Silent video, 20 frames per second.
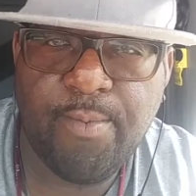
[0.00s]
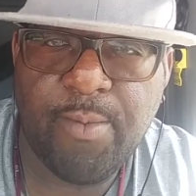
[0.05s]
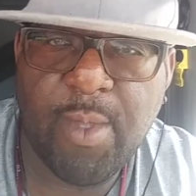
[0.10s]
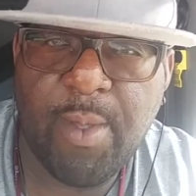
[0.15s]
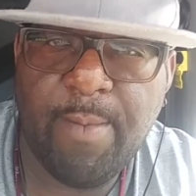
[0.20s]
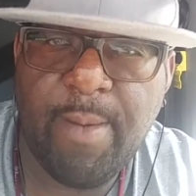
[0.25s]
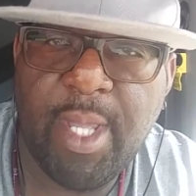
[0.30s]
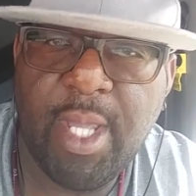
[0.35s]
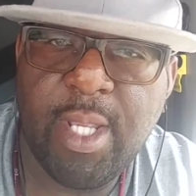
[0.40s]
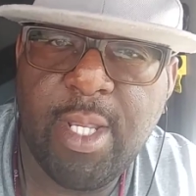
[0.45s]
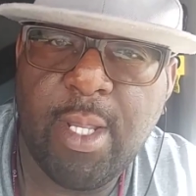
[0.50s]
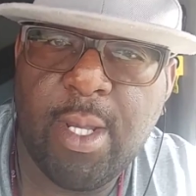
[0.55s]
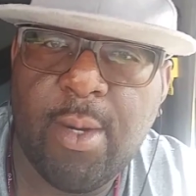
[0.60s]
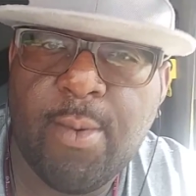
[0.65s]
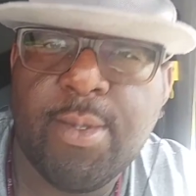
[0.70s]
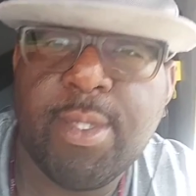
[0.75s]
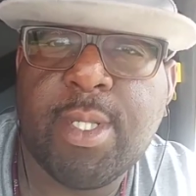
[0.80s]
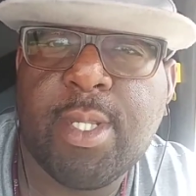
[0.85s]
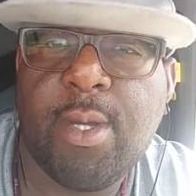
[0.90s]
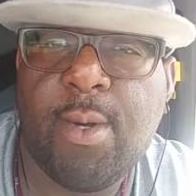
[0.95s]
man. Yo,
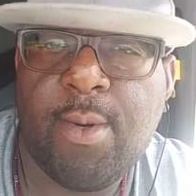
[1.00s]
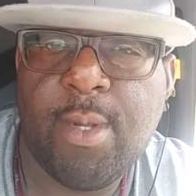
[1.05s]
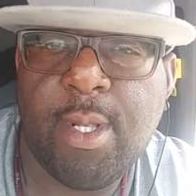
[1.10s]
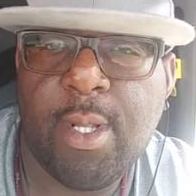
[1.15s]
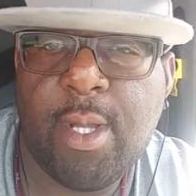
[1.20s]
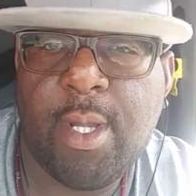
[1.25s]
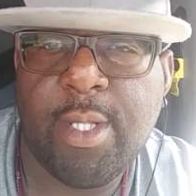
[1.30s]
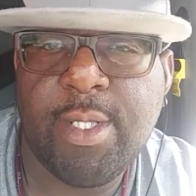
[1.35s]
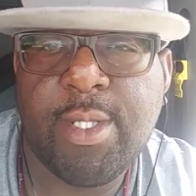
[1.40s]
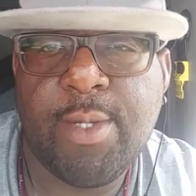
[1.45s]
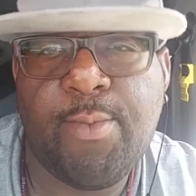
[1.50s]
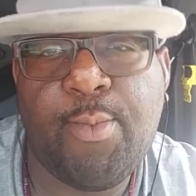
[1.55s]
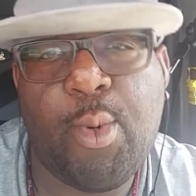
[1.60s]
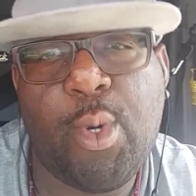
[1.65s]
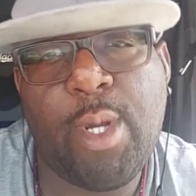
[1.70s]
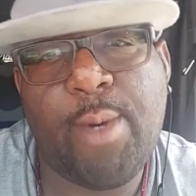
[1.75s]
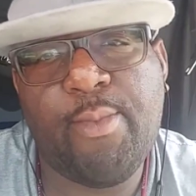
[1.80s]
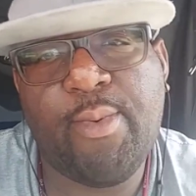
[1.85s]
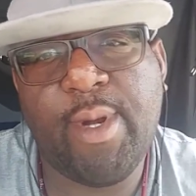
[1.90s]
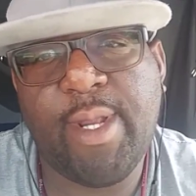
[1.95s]
what's going on? It's your
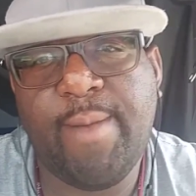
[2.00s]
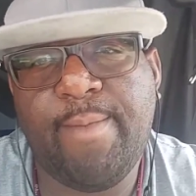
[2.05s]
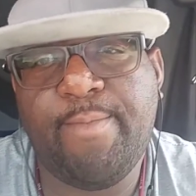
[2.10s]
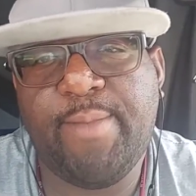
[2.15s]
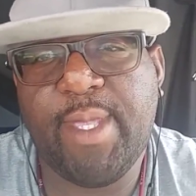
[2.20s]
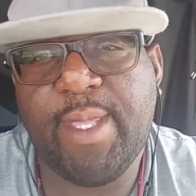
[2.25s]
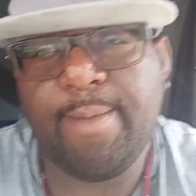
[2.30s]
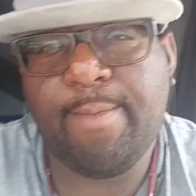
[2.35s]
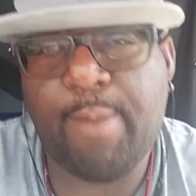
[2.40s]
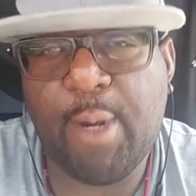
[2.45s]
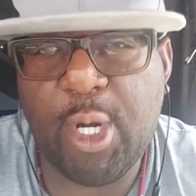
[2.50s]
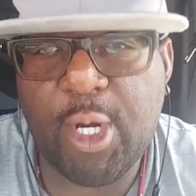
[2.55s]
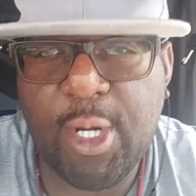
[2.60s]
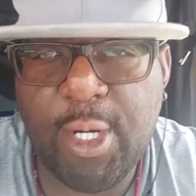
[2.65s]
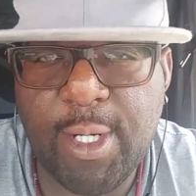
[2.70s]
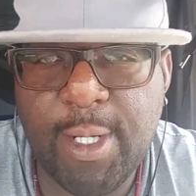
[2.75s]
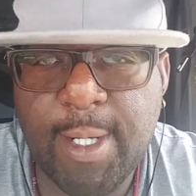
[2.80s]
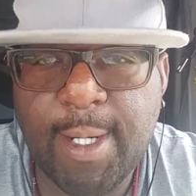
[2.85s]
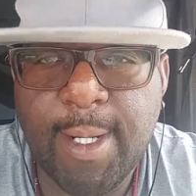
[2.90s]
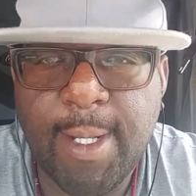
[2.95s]
boy, Brain B.
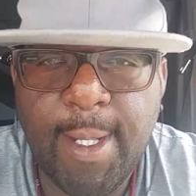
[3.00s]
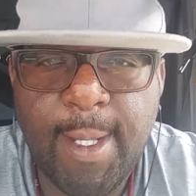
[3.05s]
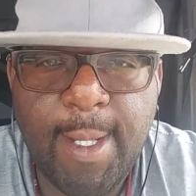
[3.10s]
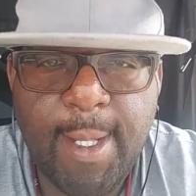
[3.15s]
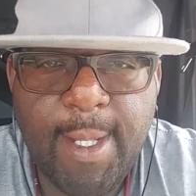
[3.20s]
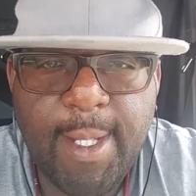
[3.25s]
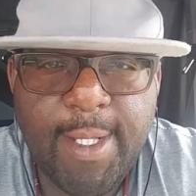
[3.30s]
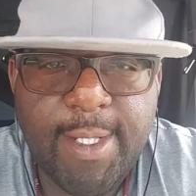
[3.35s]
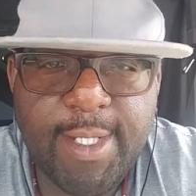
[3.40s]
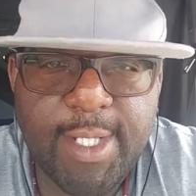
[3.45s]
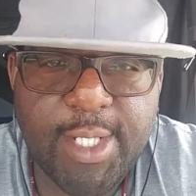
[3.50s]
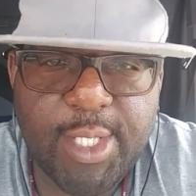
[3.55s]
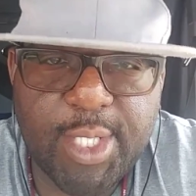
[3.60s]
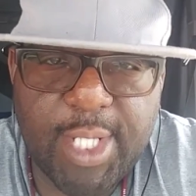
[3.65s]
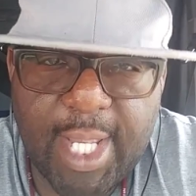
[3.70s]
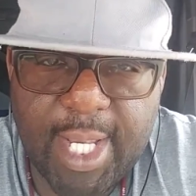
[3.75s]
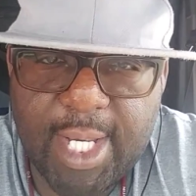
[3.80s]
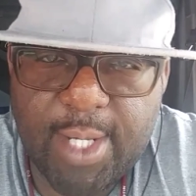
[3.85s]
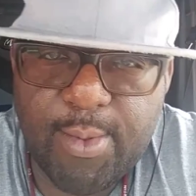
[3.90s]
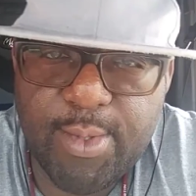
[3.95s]
Berg. Just
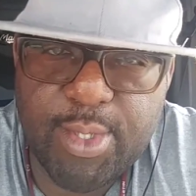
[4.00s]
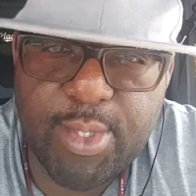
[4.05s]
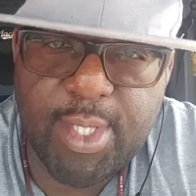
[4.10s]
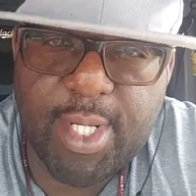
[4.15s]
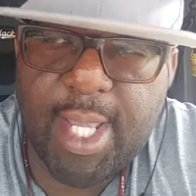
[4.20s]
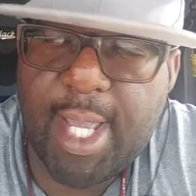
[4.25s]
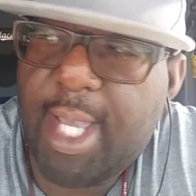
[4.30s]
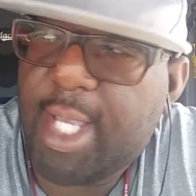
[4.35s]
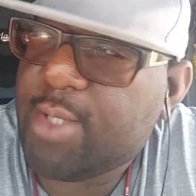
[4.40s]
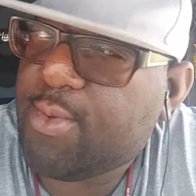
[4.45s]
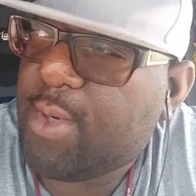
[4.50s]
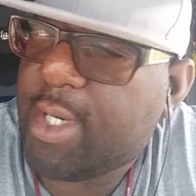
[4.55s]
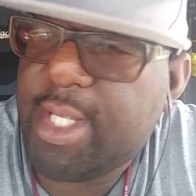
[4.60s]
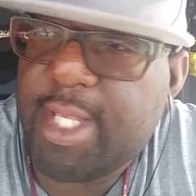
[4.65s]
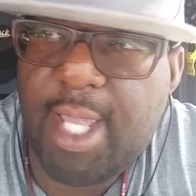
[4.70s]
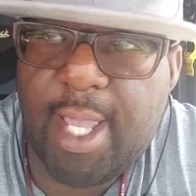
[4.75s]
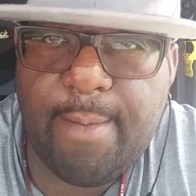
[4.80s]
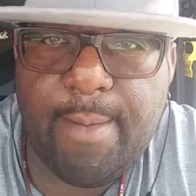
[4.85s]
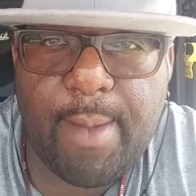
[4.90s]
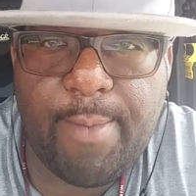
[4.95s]
checking with you guys. Right
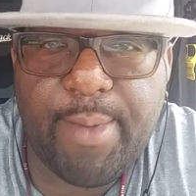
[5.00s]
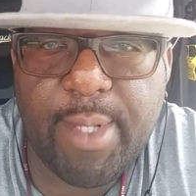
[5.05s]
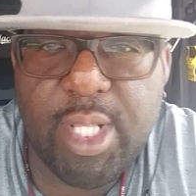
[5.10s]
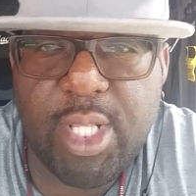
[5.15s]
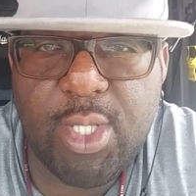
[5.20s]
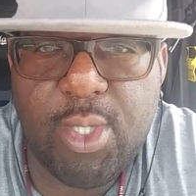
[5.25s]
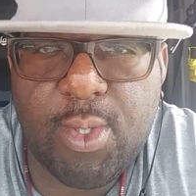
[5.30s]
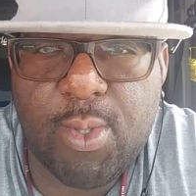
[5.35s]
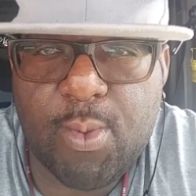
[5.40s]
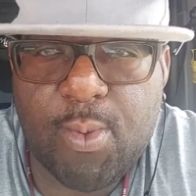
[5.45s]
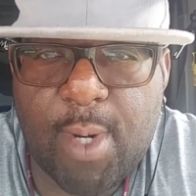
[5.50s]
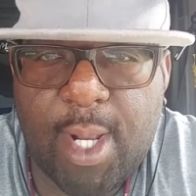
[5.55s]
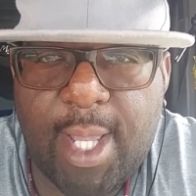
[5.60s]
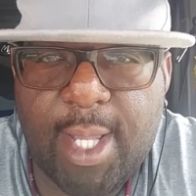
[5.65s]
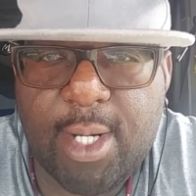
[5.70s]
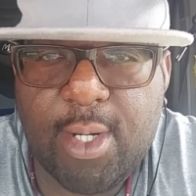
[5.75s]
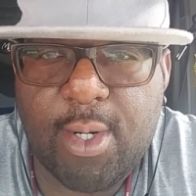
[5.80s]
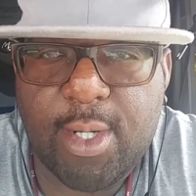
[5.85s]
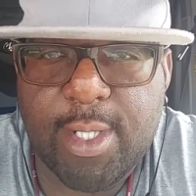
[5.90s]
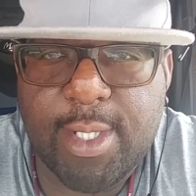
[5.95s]
now, I'm up in Little
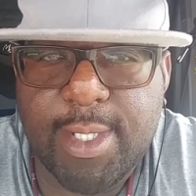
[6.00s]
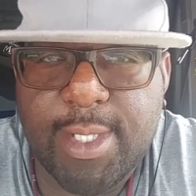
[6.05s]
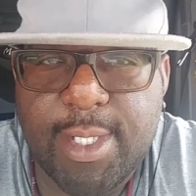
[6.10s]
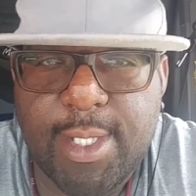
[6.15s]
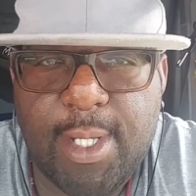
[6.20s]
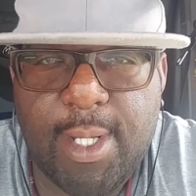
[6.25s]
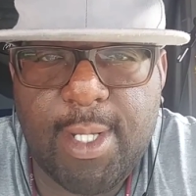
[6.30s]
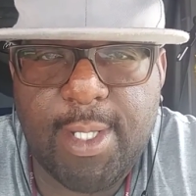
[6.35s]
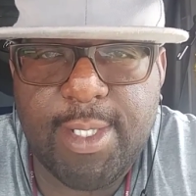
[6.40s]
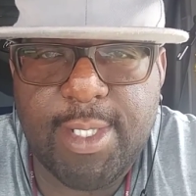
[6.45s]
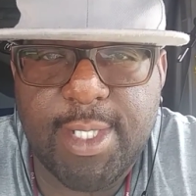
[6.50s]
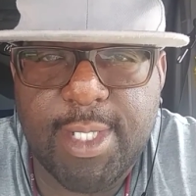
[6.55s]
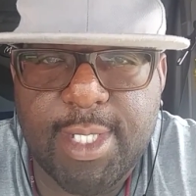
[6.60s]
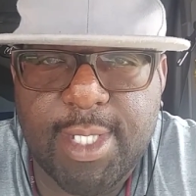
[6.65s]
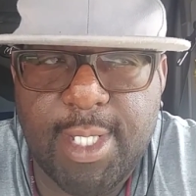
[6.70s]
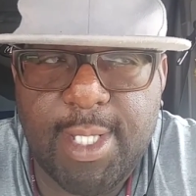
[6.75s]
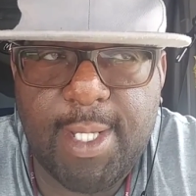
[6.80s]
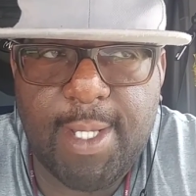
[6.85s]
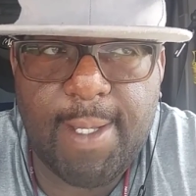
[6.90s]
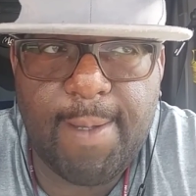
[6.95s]
Rock, Arkansas. Just
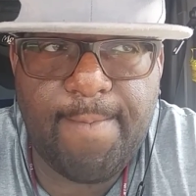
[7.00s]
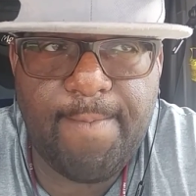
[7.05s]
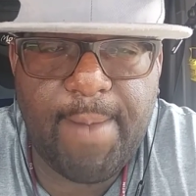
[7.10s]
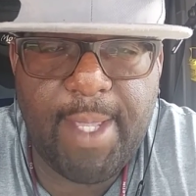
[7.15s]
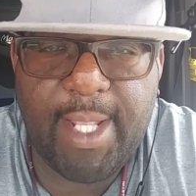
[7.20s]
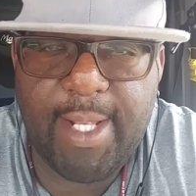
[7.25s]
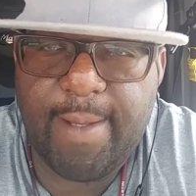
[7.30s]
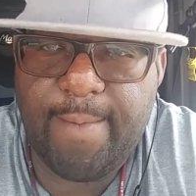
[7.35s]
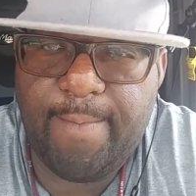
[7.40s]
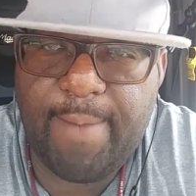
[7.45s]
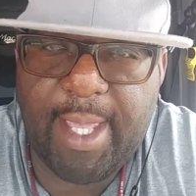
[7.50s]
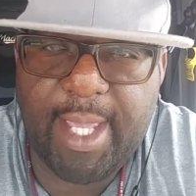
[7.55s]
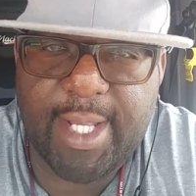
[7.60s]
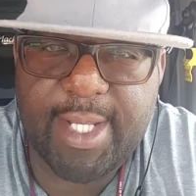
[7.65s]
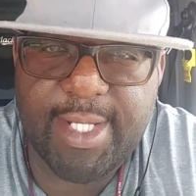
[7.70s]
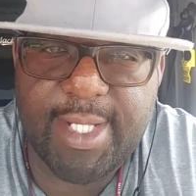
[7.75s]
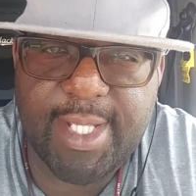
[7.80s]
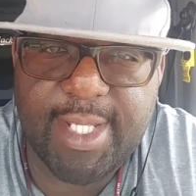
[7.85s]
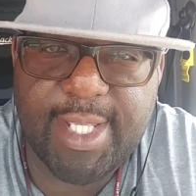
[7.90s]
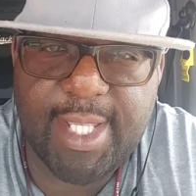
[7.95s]
heading back
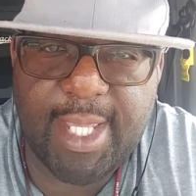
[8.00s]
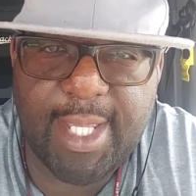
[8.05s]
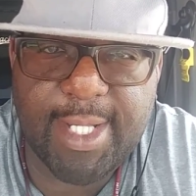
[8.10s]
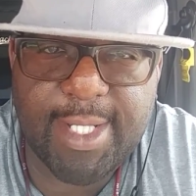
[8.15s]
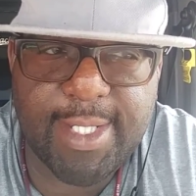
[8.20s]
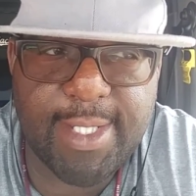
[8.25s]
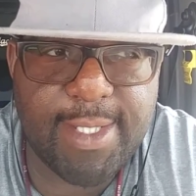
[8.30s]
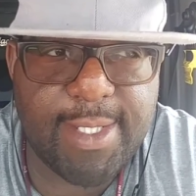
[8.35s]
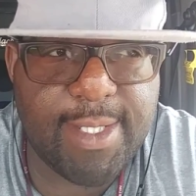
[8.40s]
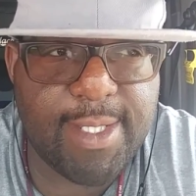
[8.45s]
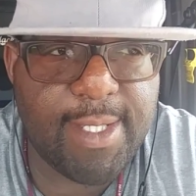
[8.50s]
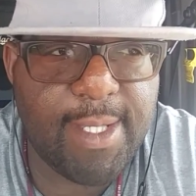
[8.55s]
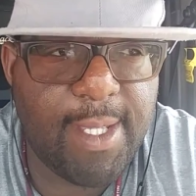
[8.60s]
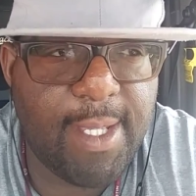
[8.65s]
into Texas.